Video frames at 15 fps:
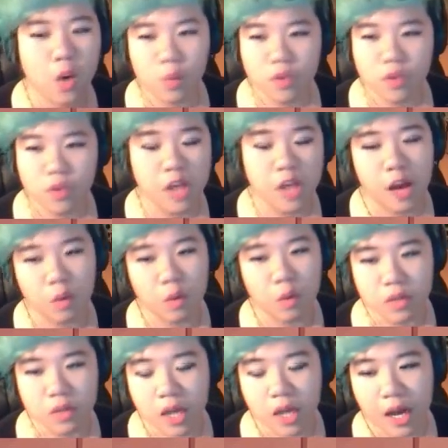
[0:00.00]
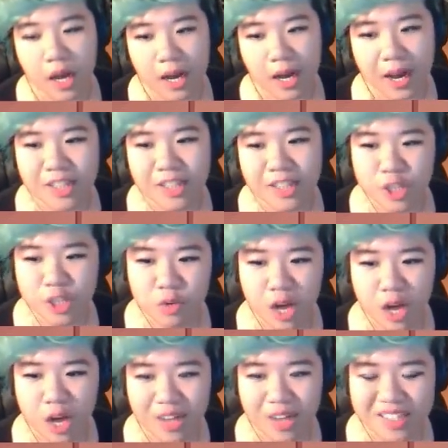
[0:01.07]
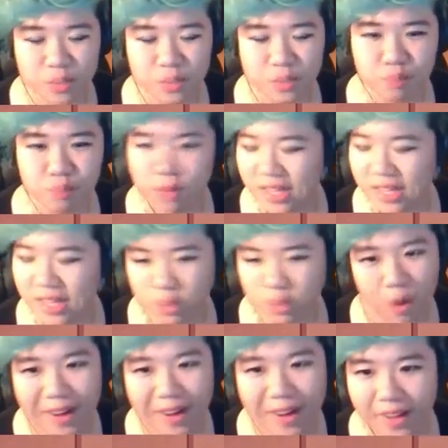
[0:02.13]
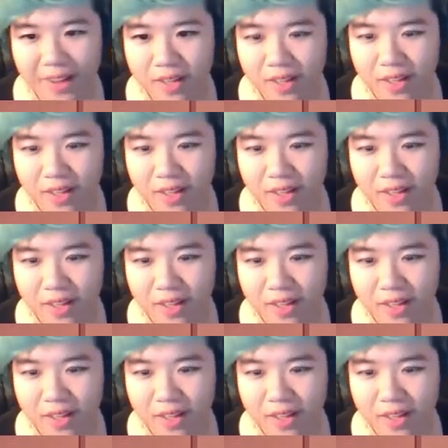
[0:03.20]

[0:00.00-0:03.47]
No! I do not! It's raining!